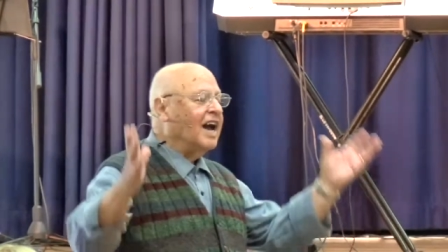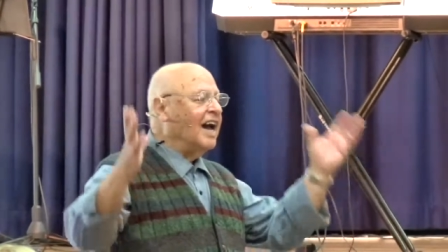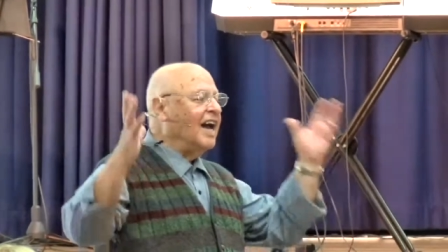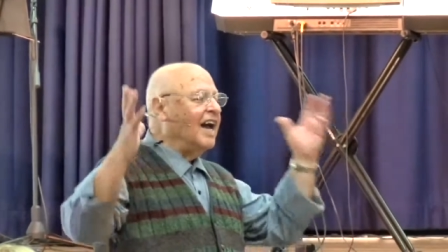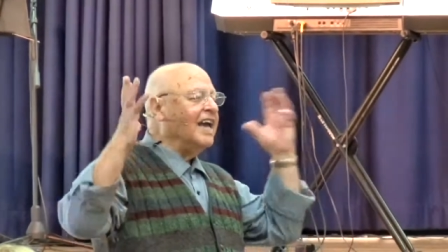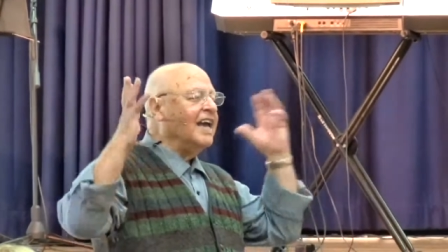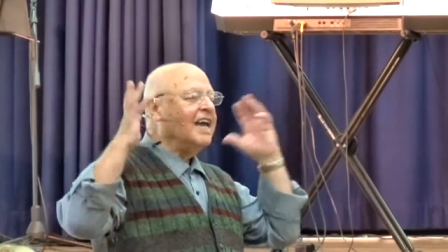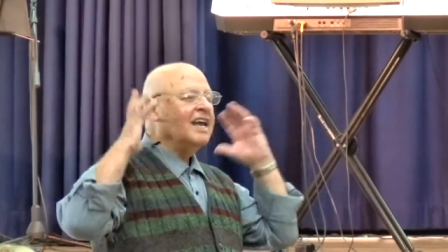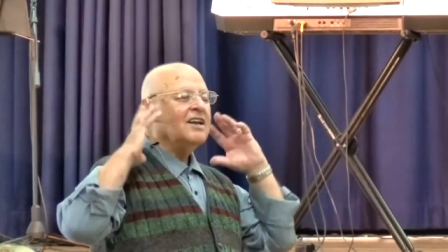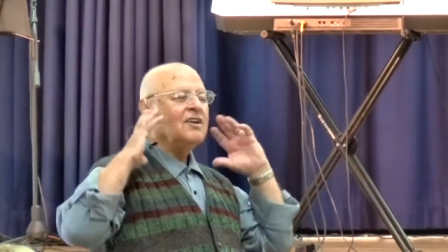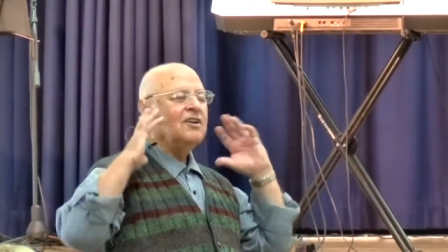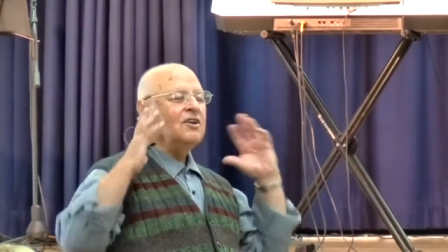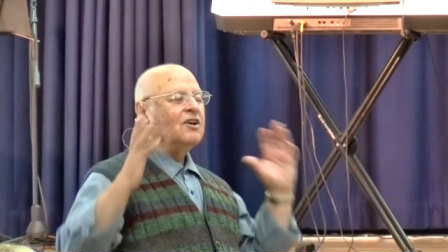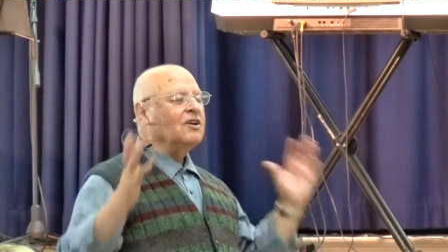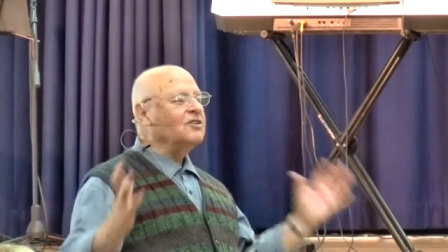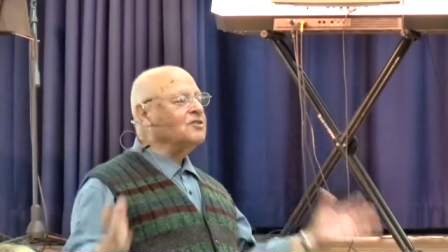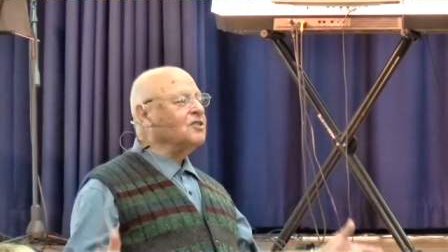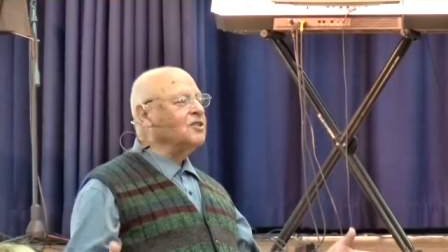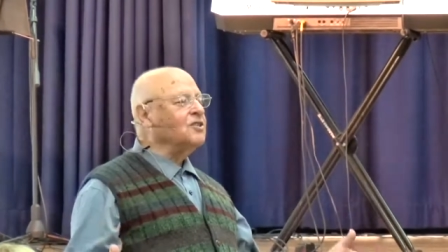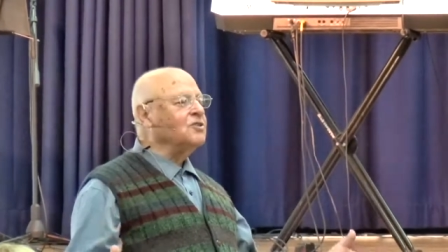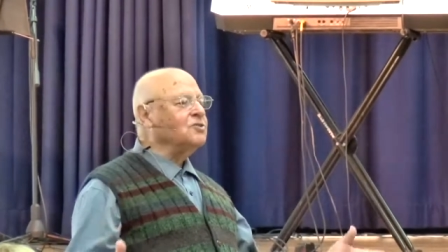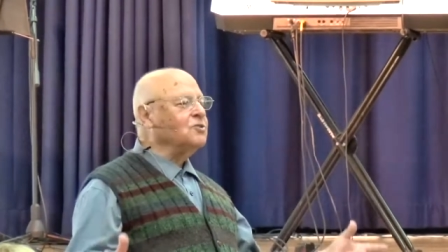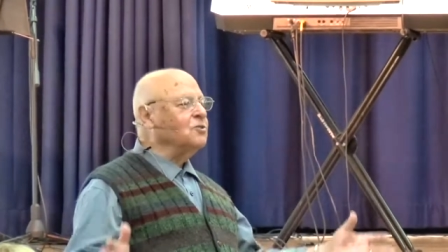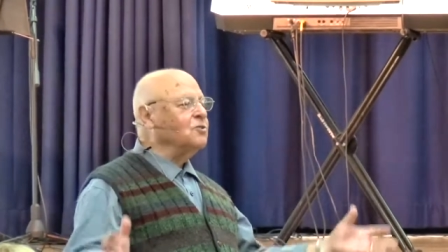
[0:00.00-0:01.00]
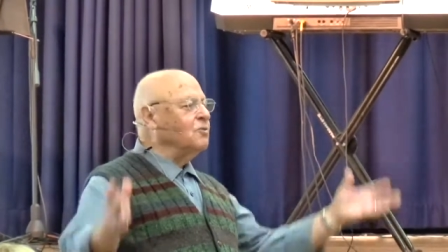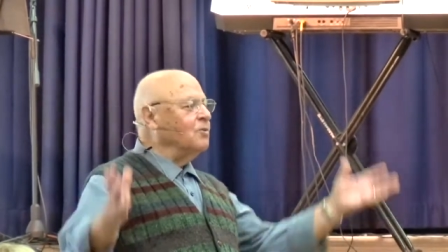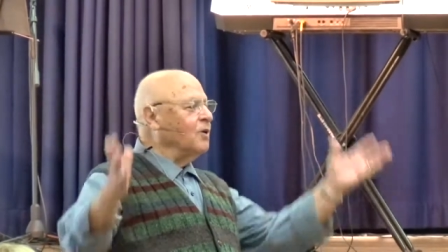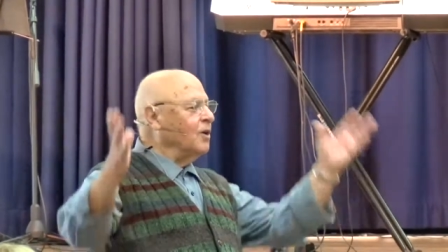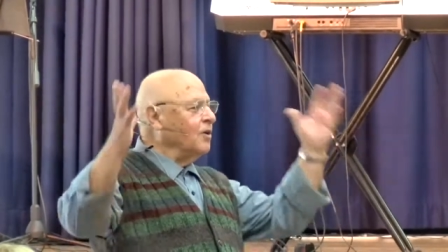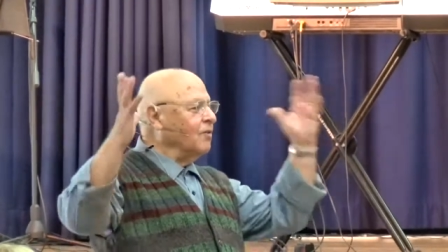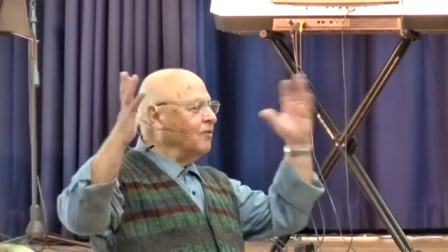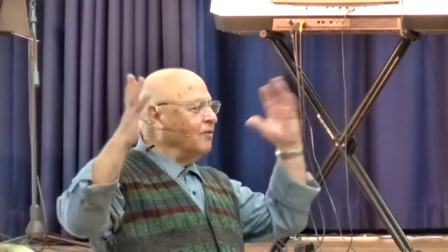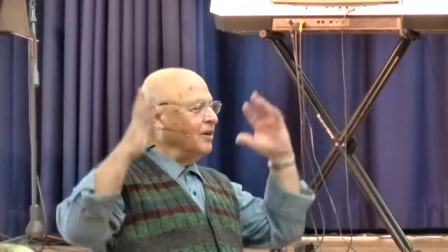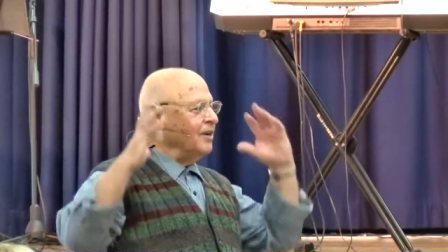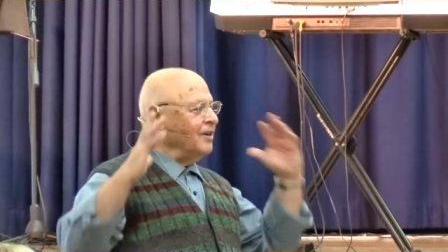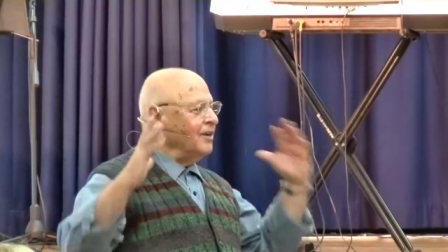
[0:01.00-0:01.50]
I had nothing to
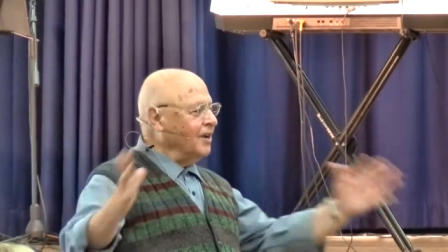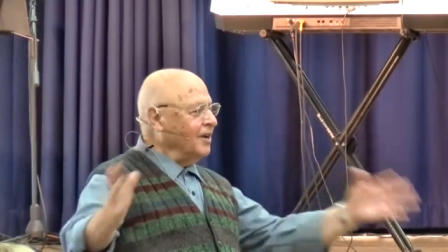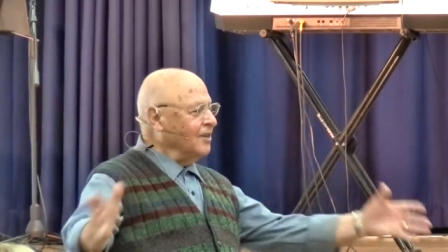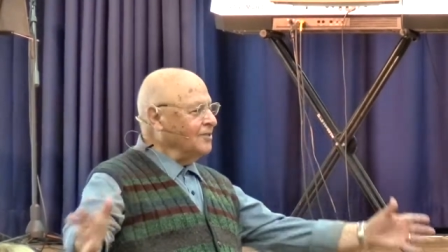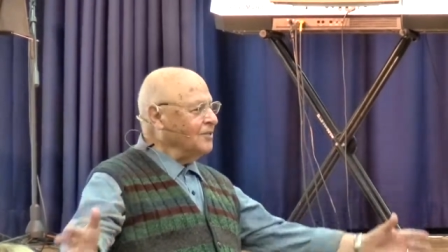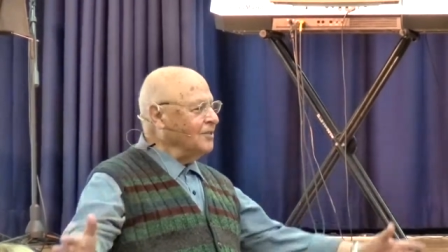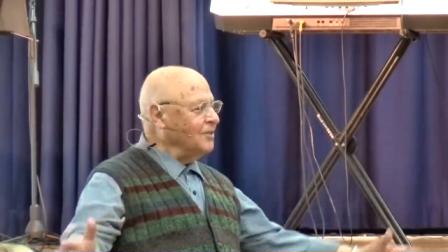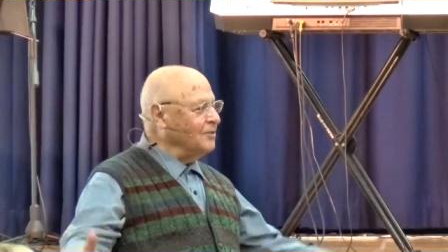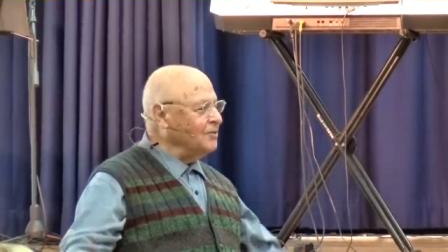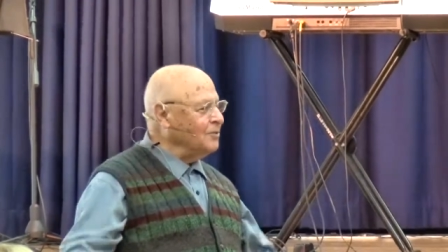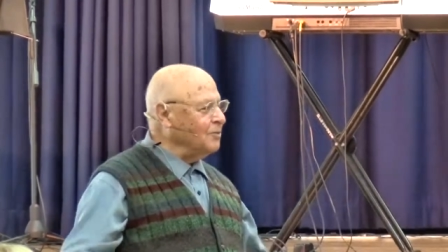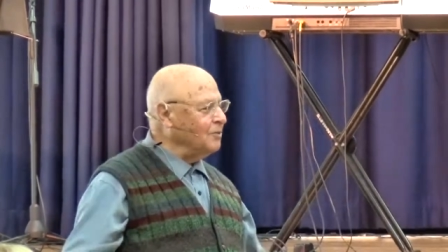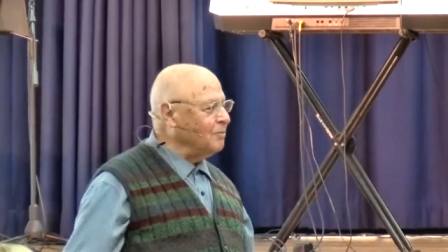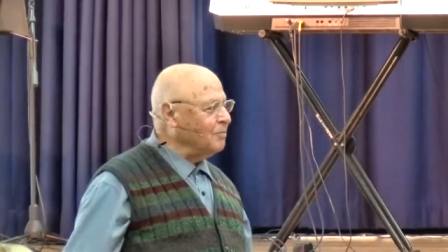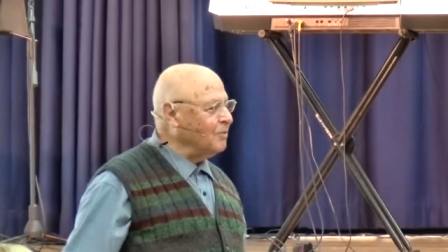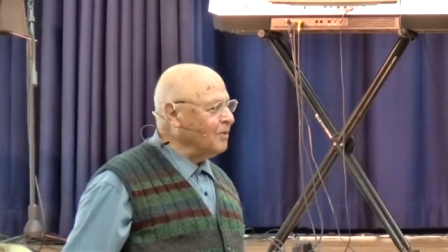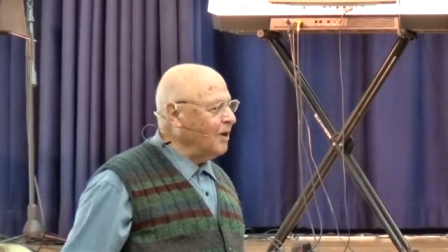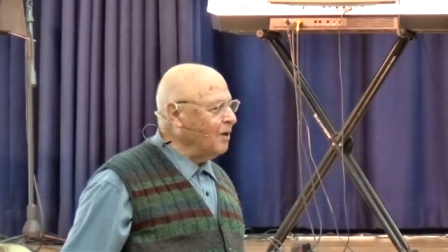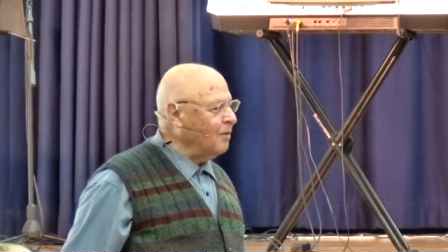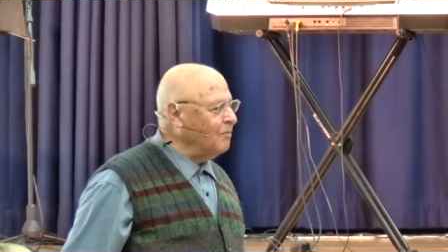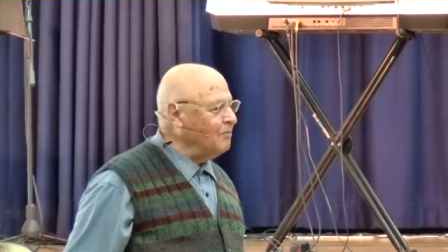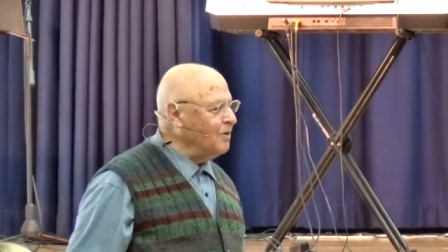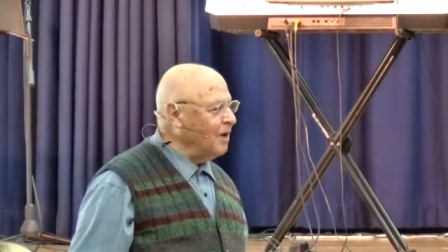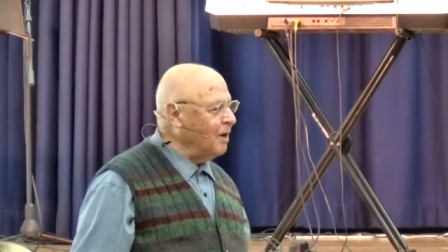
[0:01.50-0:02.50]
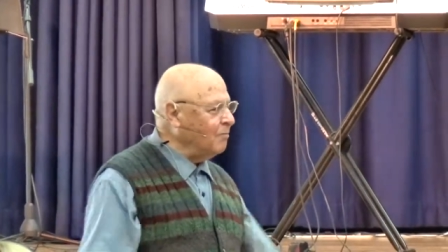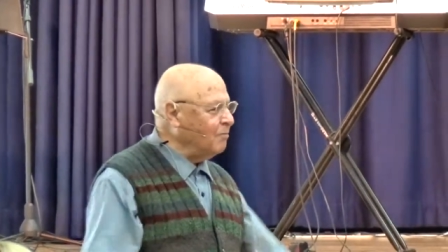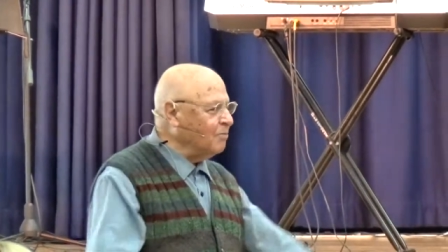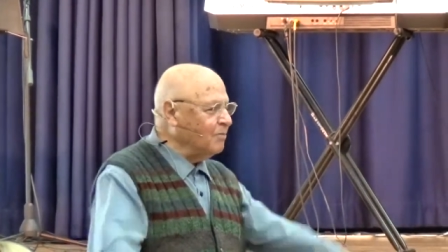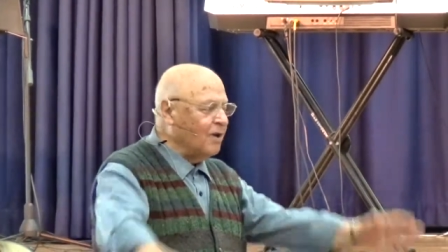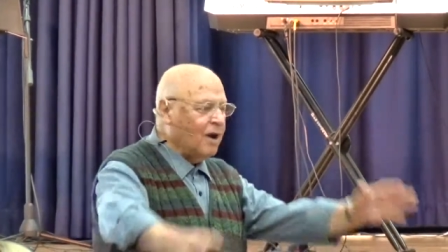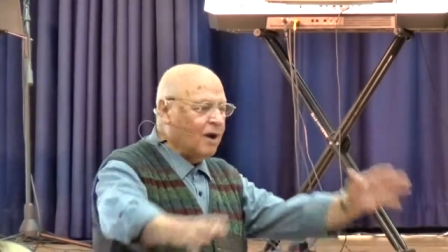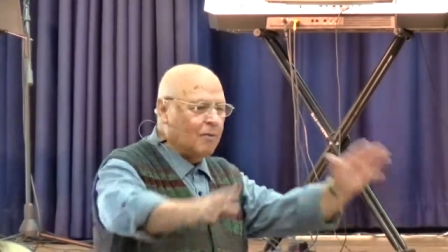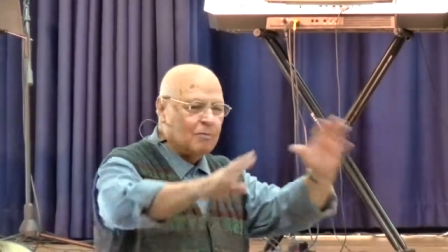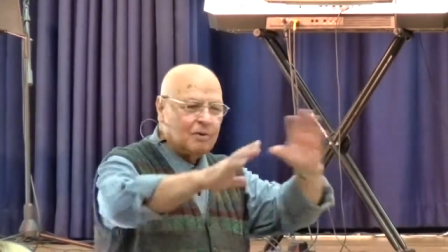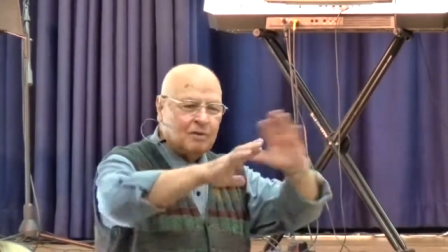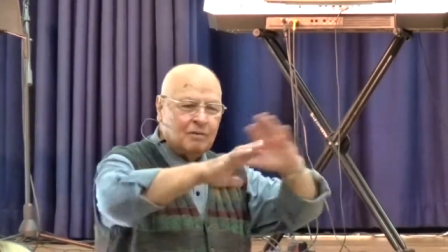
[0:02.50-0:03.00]
worry, nothing to problem, no
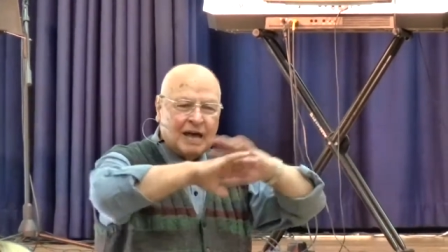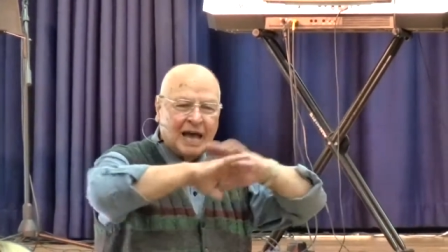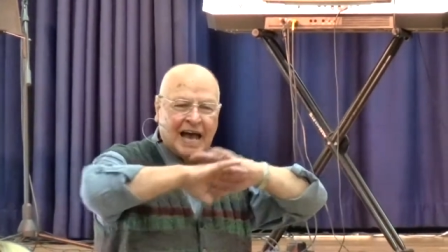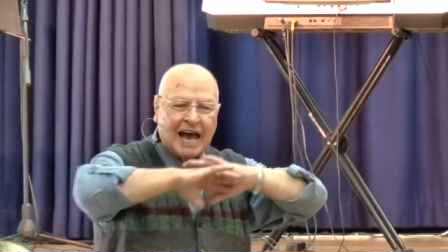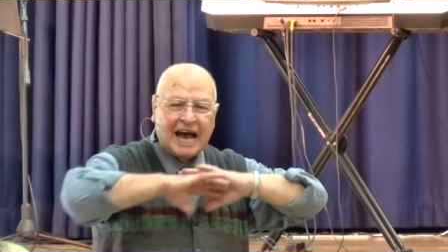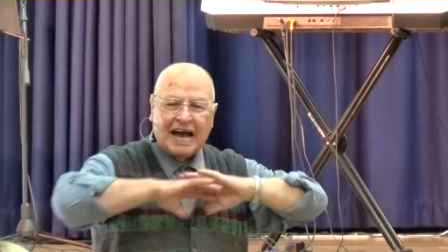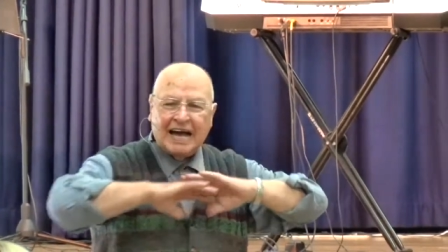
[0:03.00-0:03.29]
problem.